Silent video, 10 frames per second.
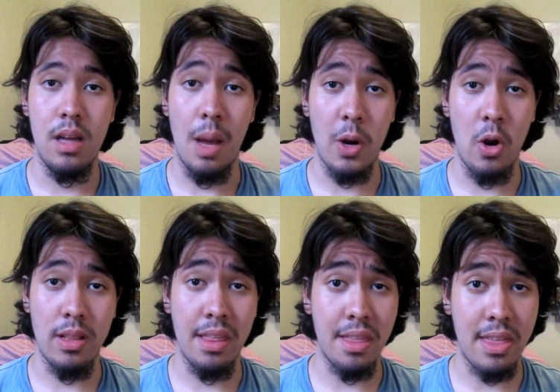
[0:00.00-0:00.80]

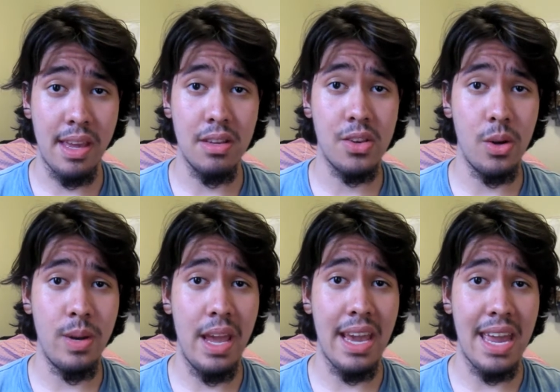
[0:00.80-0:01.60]
Apparently the thing is so
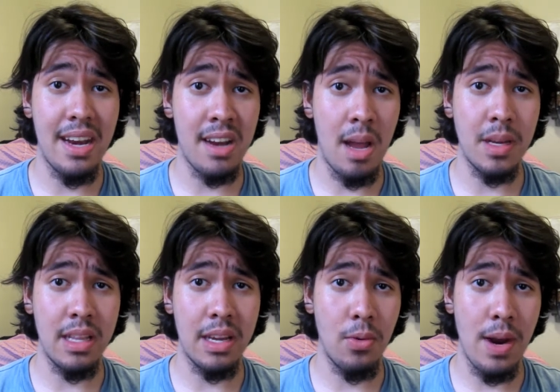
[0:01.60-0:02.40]
dang
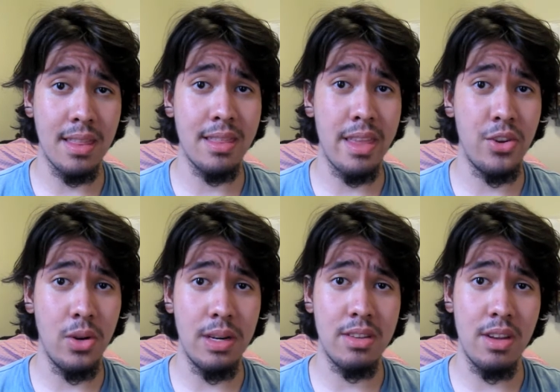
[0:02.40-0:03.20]
anatomically correct that they
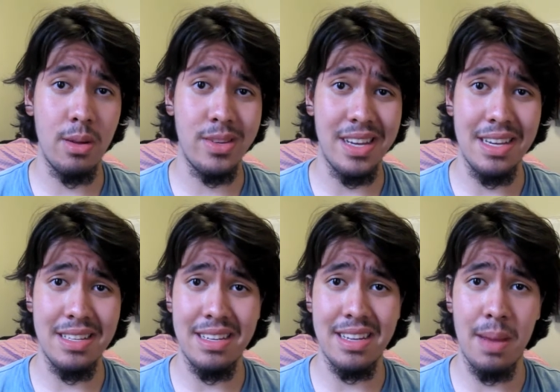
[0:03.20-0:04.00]
showed it to other
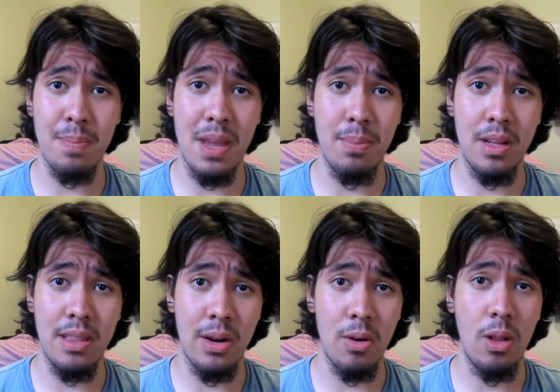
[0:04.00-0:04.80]
science-y type people
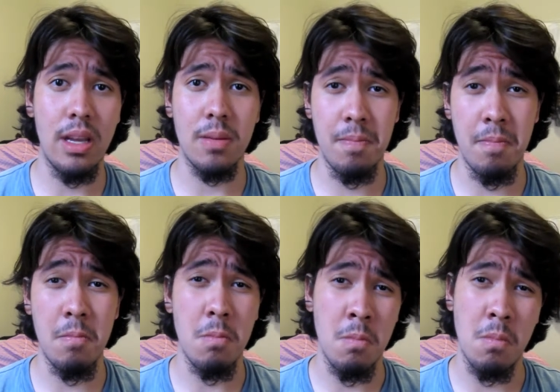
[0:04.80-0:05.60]
and they were all like, mm-hmm,
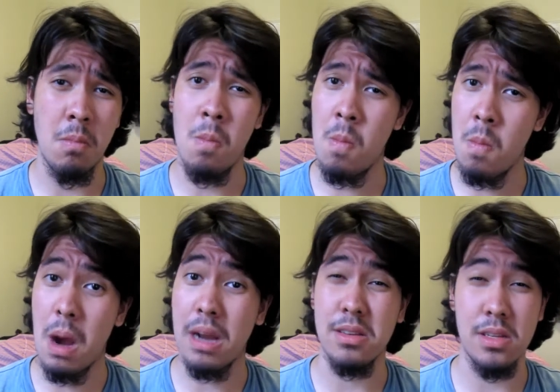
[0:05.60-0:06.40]
mm-hmm,
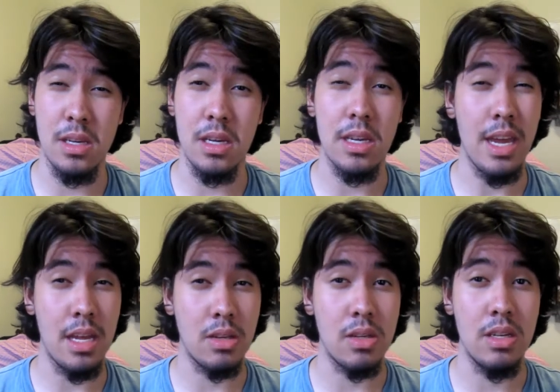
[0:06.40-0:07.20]
mm-hmm, I see,
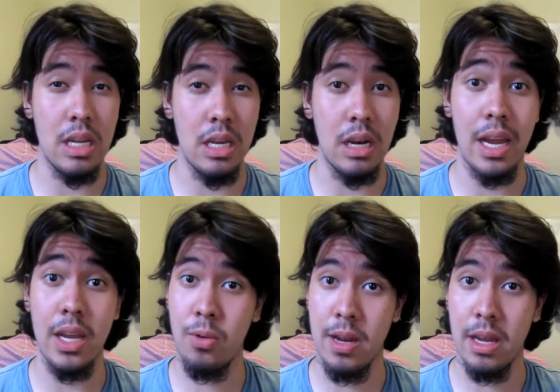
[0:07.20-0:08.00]
yes, indeed, I
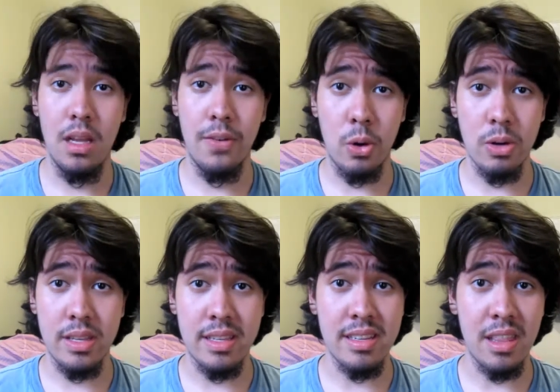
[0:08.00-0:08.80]
agree. Of
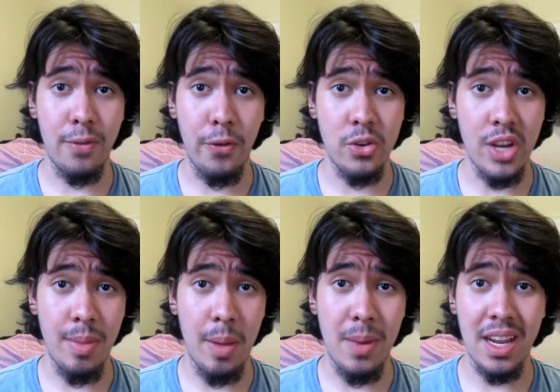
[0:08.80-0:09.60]
course, this isn't the first
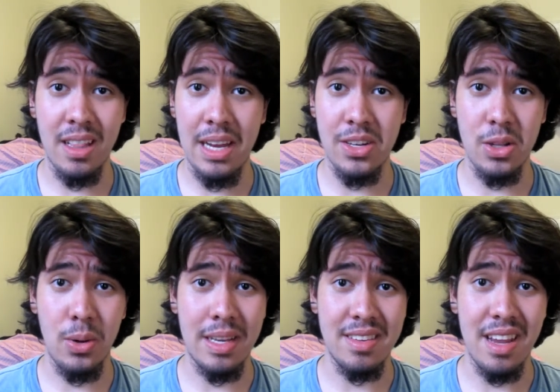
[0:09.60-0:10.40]
time that
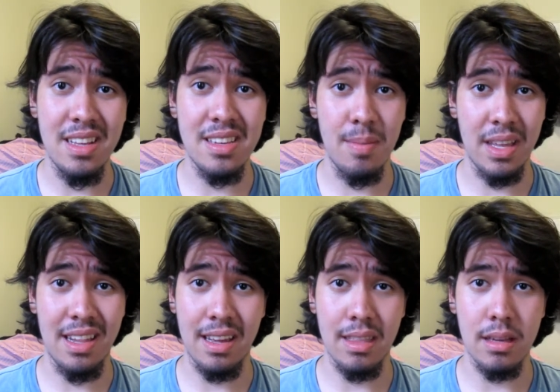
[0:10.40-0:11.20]
Michelangelo has done something
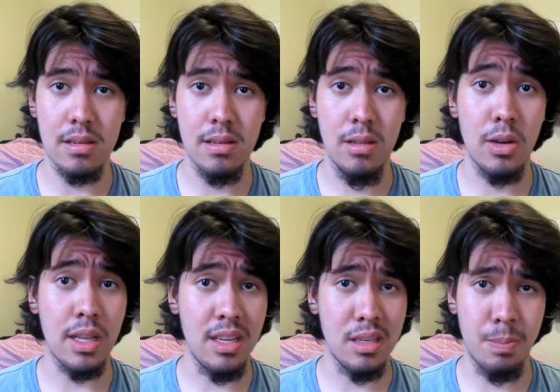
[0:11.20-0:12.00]
like this. Look at this